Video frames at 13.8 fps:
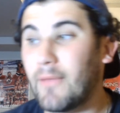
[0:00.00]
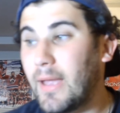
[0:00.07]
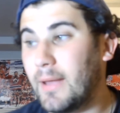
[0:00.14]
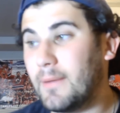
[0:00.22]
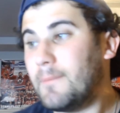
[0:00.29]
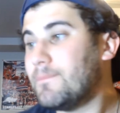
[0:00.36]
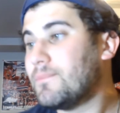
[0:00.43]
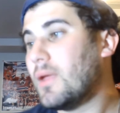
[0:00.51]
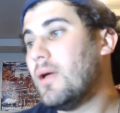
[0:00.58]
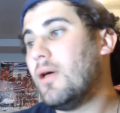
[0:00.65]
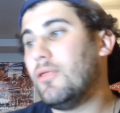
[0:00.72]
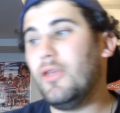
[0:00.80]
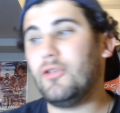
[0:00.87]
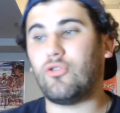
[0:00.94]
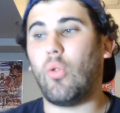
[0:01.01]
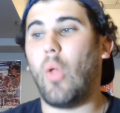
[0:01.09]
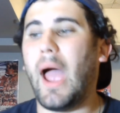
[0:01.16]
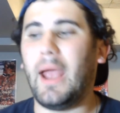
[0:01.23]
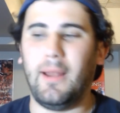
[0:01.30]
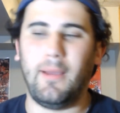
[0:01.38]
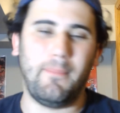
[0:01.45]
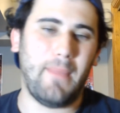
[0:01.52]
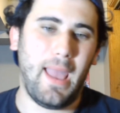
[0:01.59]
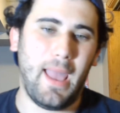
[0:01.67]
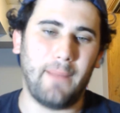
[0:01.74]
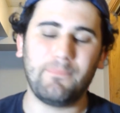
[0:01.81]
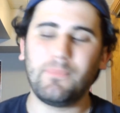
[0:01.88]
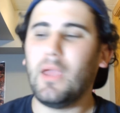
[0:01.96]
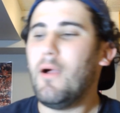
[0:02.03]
And this lineup, man.